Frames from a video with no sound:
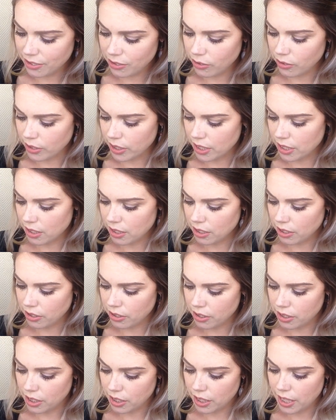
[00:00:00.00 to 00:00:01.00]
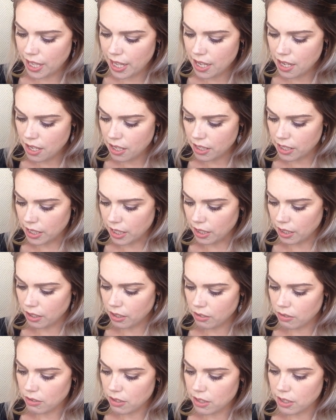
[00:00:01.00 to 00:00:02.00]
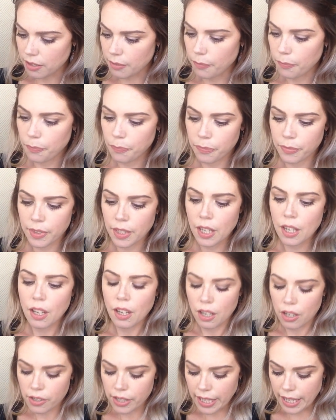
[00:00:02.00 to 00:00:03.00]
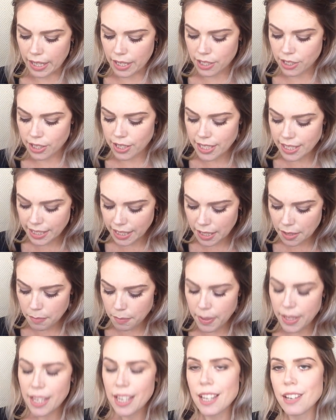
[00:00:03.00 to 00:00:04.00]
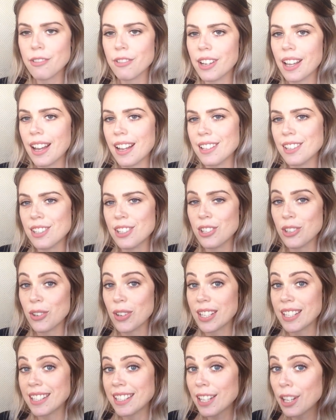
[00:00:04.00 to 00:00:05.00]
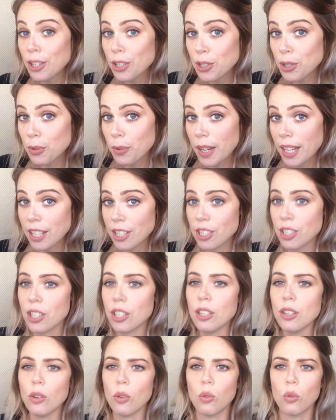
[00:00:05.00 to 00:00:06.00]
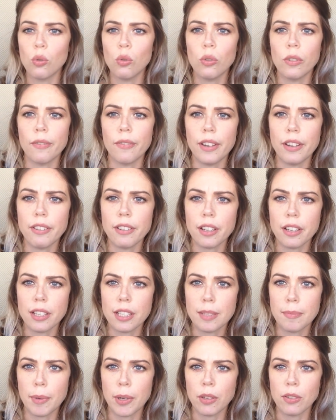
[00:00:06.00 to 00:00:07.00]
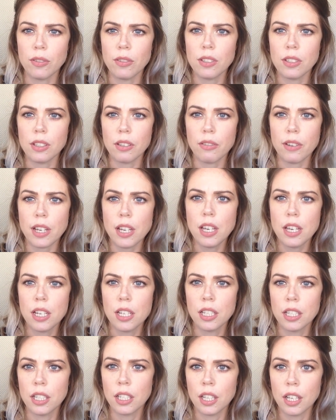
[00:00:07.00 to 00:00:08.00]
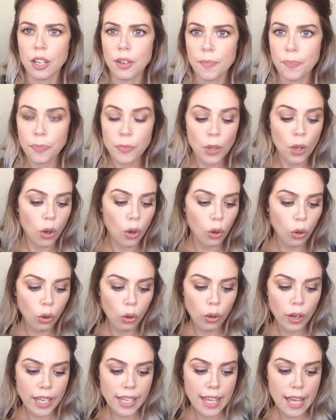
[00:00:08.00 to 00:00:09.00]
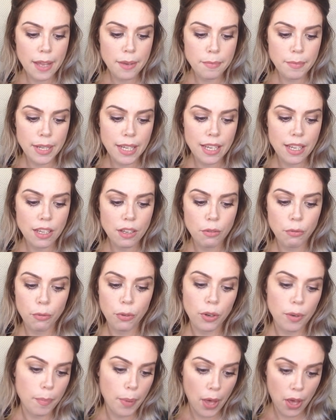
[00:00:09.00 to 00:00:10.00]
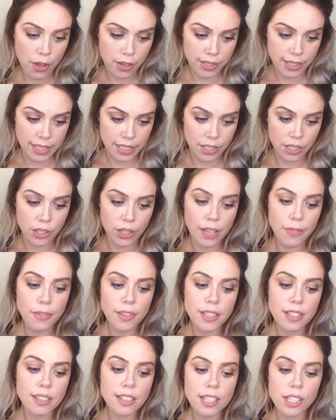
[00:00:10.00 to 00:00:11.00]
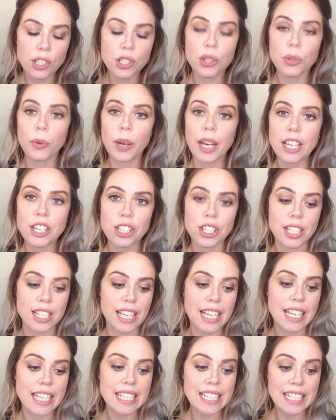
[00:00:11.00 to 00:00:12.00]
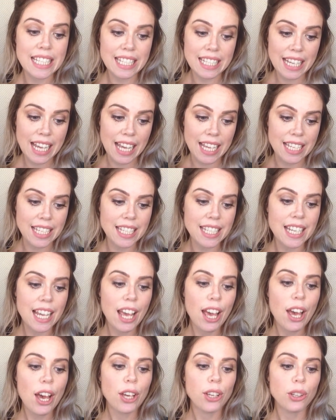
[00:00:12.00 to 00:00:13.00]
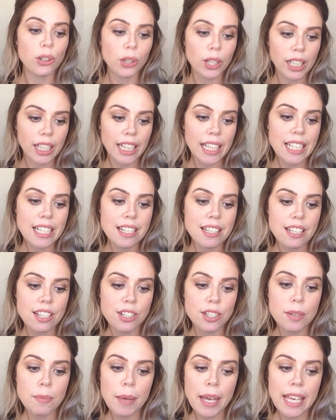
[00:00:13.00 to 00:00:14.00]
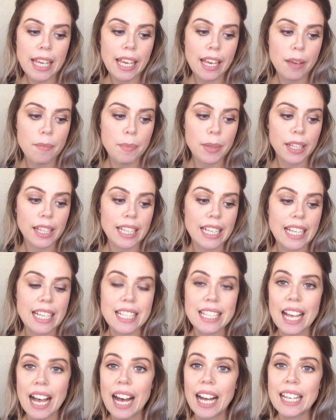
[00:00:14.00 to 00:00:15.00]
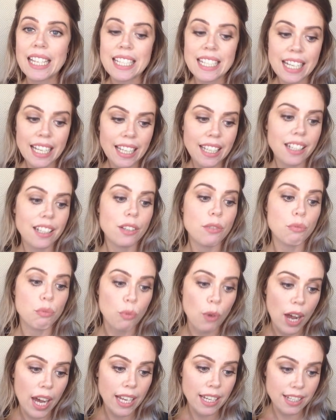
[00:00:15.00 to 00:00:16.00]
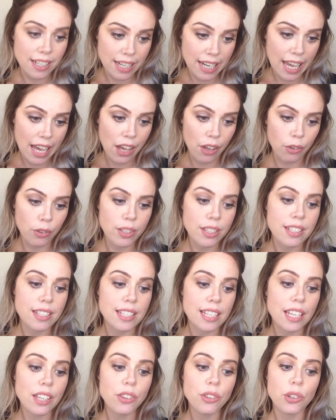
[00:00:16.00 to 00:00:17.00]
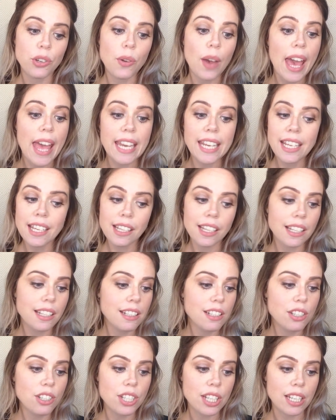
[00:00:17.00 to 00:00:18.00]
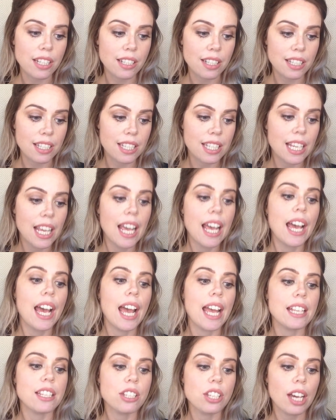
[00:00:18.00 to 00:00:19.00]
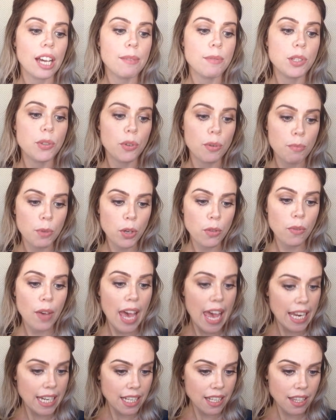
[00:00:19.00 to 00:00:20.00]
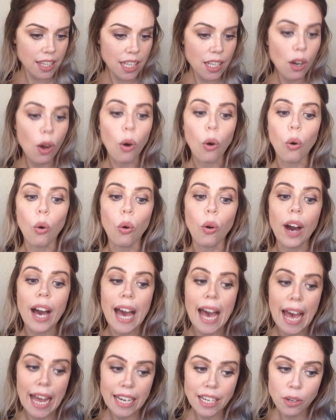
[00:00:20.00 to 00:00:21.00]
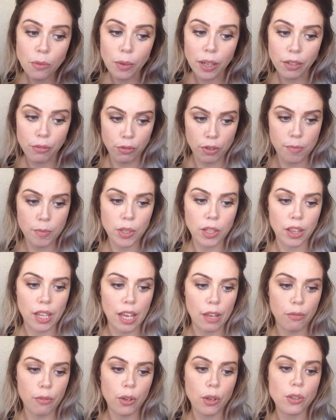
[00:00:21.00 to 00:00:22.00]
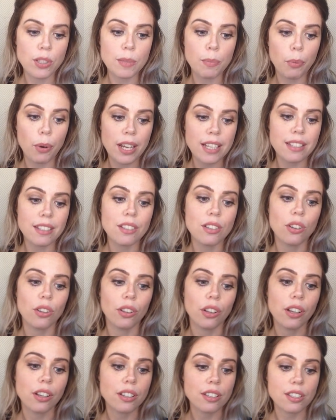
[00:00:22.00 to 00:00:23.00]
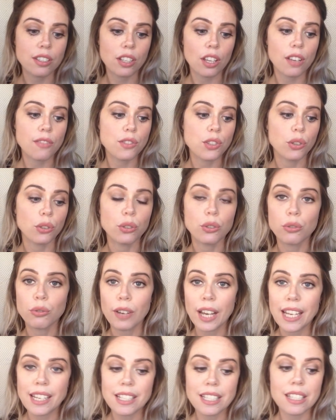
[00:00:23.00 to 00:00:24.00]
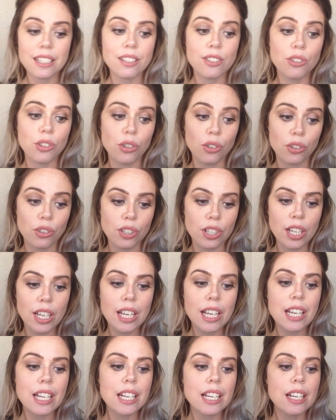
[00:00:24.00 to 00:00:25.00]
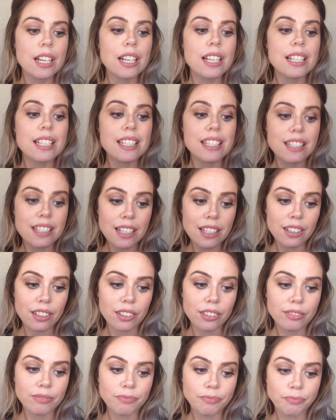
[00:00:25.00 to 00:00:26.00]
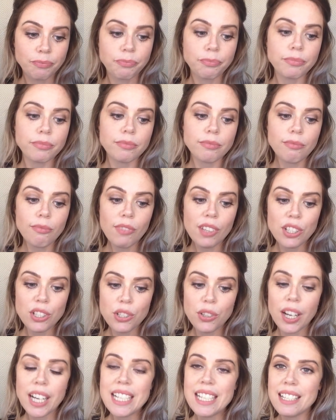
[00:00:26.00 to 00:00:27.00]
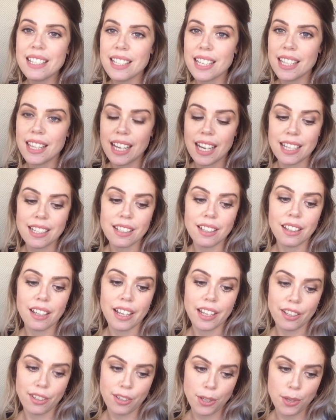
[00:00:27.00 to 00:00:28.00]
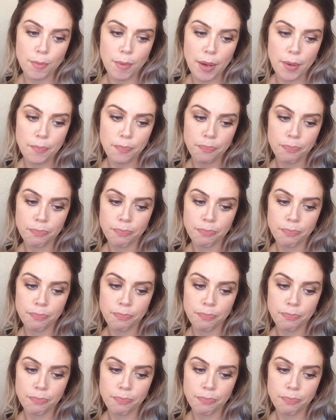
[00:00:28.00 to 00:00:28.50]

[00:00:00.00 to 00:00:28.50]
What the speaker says: Oh, I just turned to the air deck. Awesome. Okay, so this can be in regards to a situation. Oh, I'm very exposed, sorry. Or it can be for a person. So if it's a situation, it says your clear decision-making abilities are needed right now. See through any hidden agendas. It's time to remove anything or anyone from your life whose presence no longer serves your greatest good. Still, try to see the underlying humor.